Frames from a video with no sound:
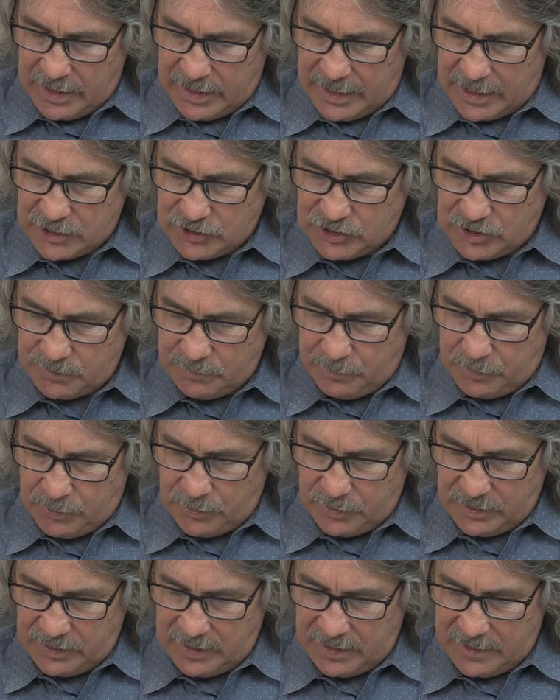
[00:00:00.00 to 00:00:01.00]
and she
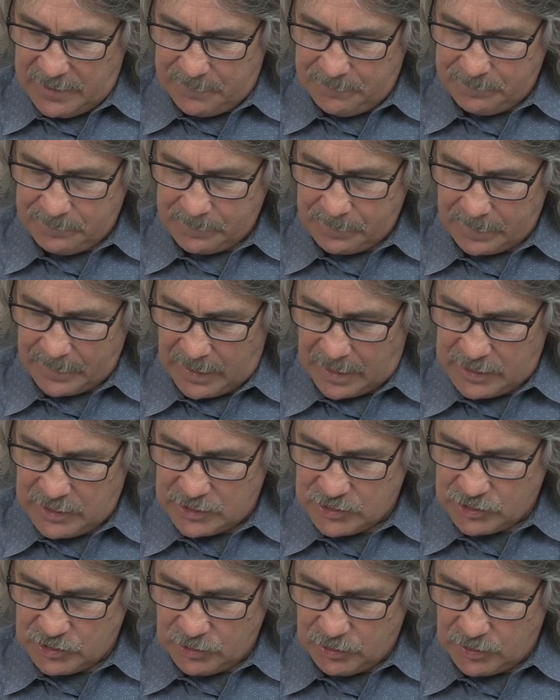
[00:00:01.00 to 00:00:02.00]
put him and
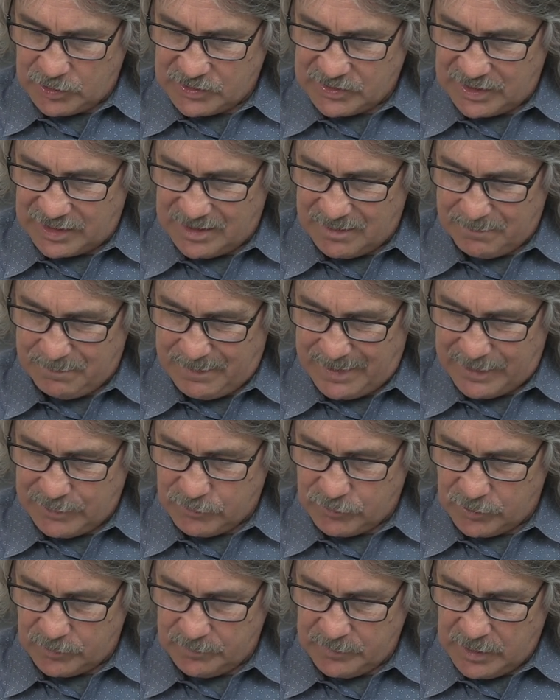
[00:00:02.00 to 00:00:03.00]
his nurse in a
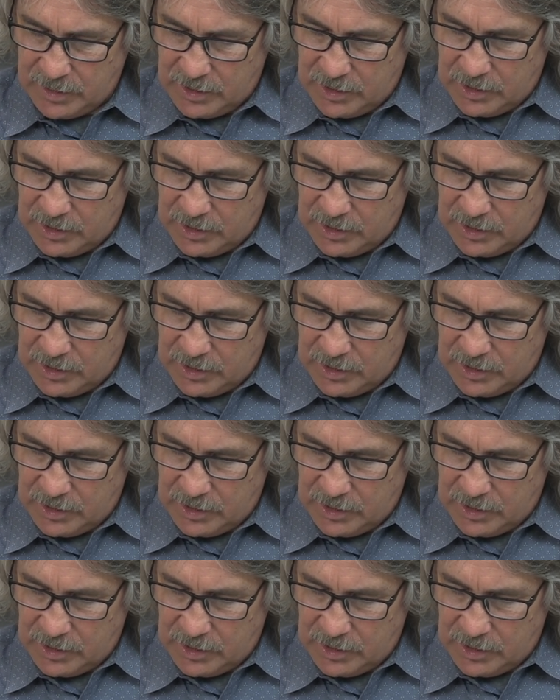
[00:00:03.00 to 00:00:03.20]
bedroom.